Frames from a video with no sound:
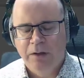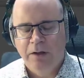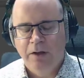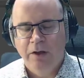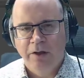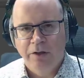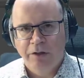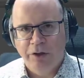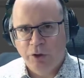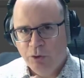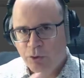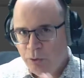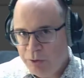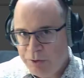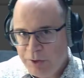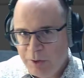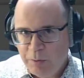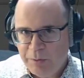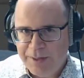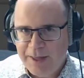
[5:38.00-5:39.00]
The good
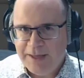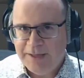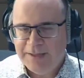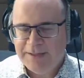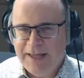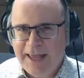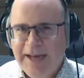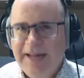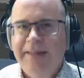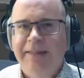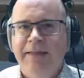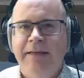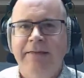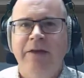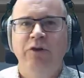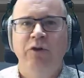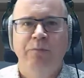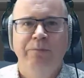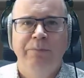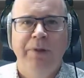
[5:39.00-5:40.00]
thing with that is anything
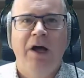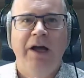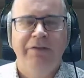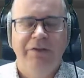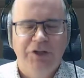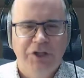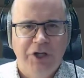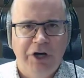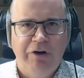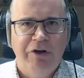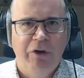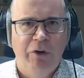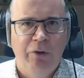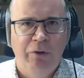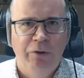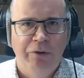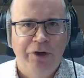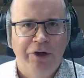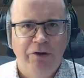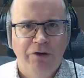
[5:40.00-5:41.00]
that you buy in the Cherry
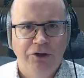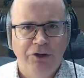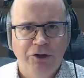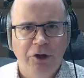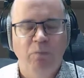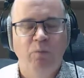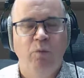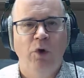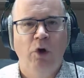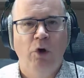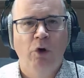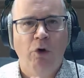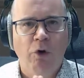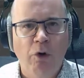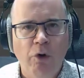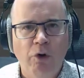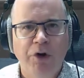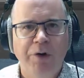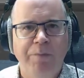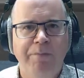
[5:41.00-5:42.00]
Audio shop will
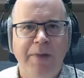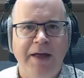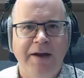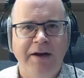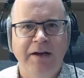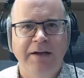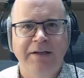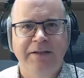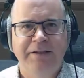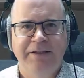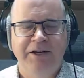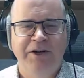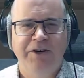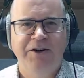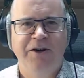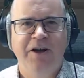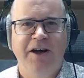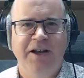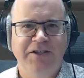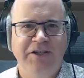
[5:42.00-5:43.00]
automatically
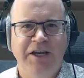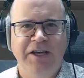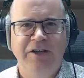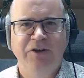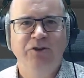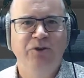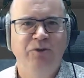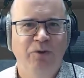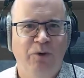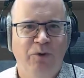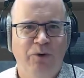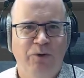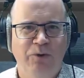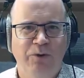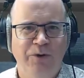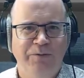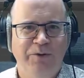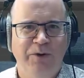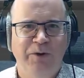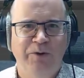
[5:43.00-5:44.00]
synchronize into
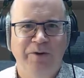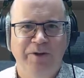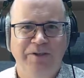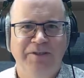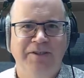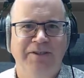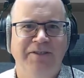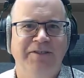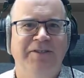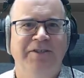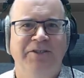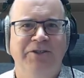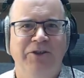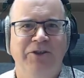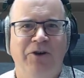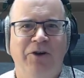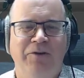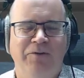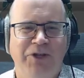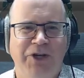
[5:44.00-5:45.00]
all of your instances
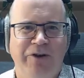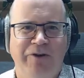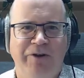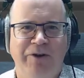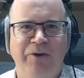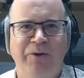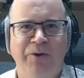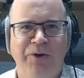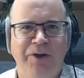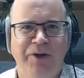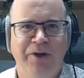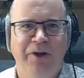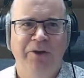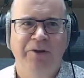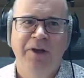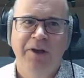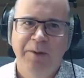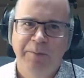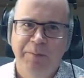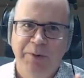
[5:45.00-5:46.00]
of Cherry Audio
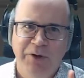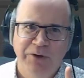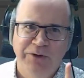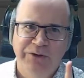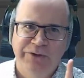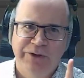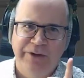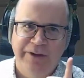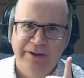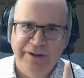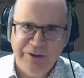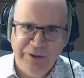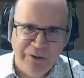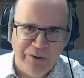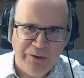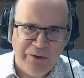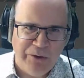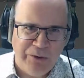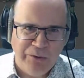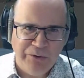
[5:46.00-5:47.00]
because you're
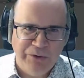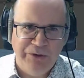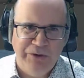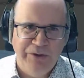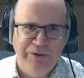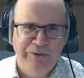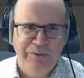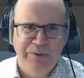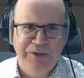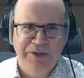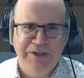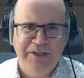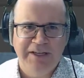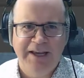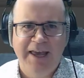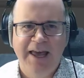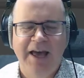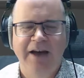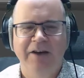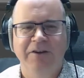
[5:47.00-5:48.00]
hooked into this
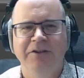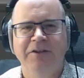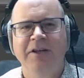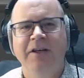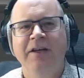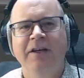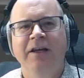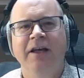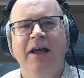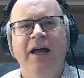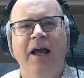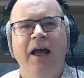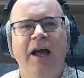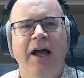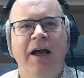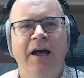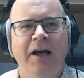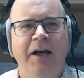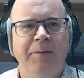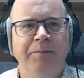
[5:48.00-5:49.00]
account.
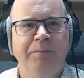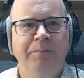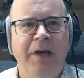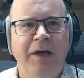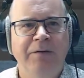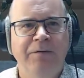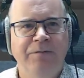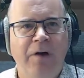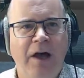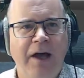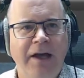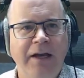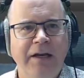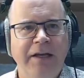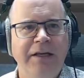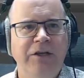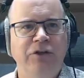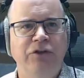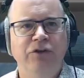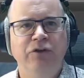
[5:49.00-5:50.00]
And
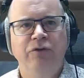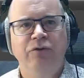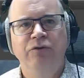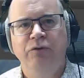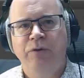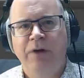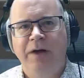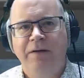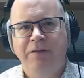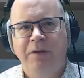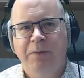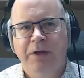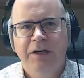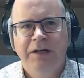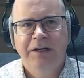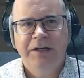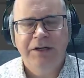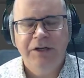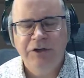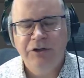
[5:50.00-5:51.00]
finally, you do have the
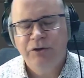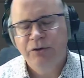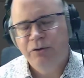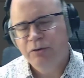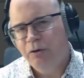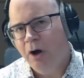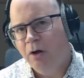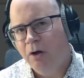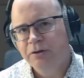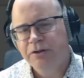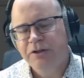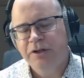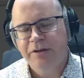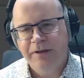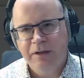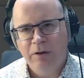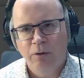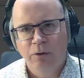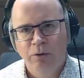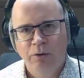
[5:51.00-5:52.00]
ability to alter
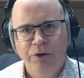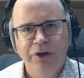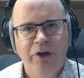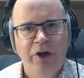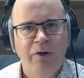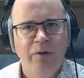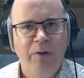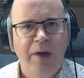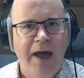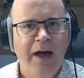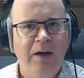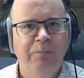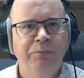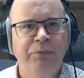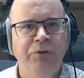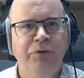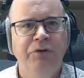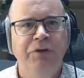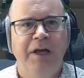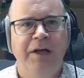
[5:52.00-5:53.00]
the audio
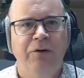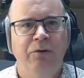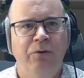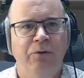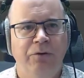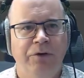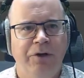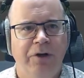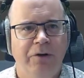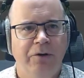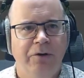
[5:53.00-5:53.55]
output and audio